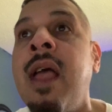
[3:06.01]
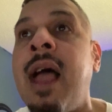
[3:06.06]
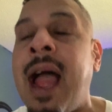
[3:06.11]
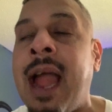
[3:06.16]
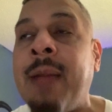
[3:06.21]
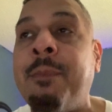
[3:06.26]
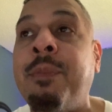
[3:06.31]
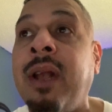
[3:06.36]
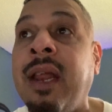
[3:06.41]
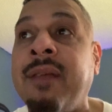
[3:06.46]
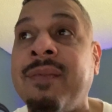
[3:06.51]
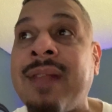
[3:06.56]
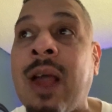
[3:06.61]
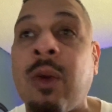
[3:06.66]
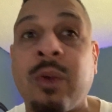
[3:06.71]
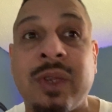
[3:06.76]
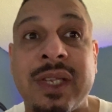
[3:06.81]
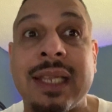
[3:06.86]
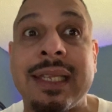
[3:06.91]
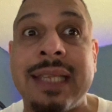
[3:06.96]
I believe that
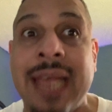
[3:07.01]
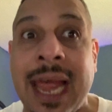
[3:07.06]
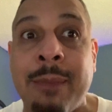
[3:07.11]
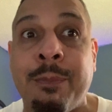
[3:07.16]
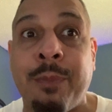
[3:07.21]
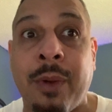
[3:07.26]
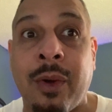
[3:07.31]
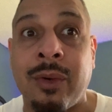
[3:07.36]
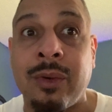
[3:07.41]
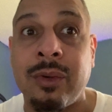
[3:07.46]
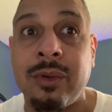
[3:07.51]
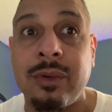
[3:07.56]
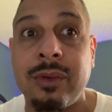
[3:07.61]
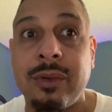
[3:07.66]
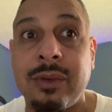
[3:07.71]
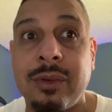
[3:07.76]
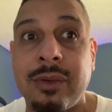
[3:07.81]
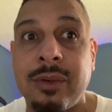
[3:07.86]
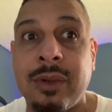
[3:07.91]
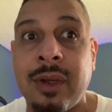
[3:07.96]
was a typo.
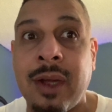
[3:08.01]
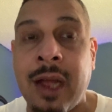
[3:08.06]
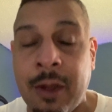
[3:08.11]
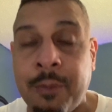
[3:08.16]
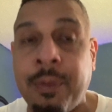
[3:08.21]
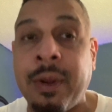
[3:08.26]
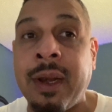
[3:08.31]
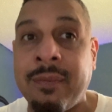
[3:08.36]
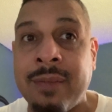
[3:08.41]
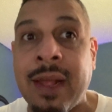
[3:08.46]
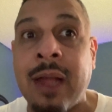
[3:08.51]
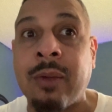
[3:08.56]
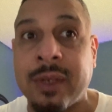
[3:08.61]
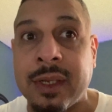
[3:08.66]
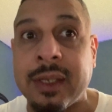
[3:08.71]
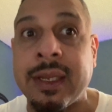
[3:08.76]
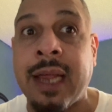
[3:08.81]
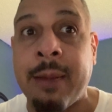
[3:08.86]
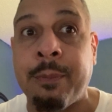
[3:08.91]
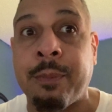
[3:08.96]
I believe that was
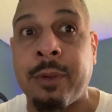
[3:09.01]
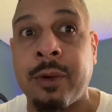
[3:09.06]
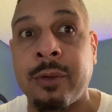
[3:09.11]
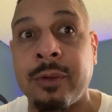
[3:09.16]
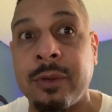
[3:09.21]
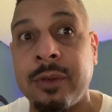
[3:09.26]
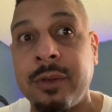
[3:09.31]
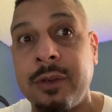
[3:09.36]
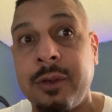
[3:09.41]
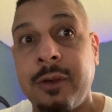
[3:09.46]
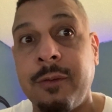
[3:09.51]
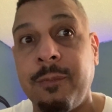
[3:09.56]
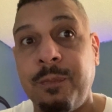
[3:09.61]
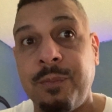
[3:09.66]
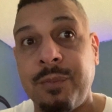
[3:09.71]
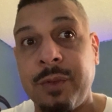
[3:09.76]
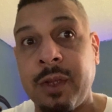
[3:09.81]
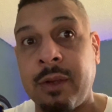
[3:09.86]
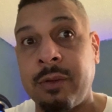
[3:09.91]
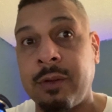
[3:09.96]
a typo.
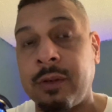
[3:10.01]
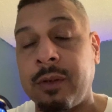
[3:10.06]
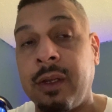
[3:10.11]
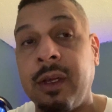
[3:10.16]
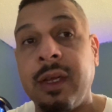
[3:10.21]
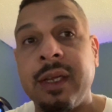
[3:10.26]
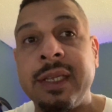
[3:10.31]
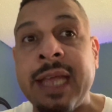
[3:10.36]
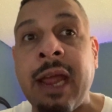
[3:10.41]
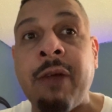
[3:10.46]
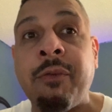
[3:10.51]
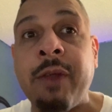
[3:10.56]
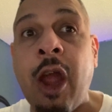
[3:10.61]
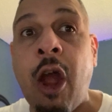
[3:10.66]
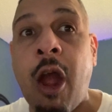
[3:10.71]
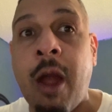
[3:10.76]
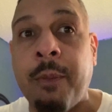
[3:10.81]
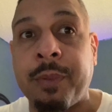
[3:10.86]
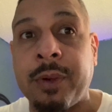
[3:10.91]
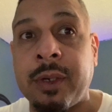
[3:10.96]
Terri
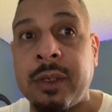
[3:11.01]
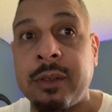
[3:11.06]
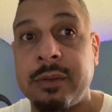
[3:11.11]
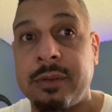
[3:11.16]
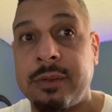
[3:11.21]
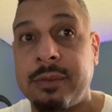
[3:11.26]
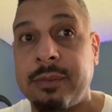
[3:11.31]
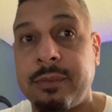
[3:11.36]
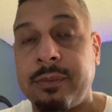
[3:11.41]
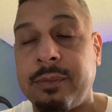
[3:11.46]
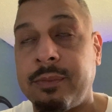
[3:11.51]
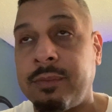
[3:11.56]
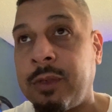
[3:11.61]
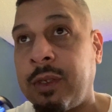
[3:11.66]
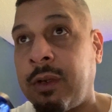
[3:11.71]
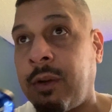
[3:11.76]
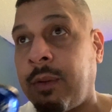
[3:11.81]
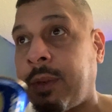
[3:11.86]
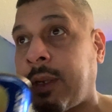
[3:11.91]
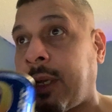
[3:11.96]
Harper.
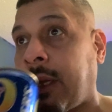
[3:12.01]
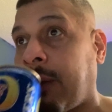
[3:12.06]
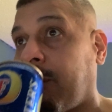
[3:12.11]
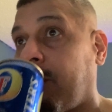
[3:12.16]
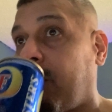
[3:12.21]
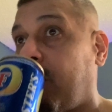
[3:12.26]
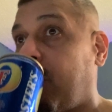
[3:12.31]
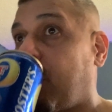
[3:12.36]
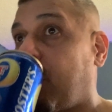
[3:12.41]
You know what I'm saying?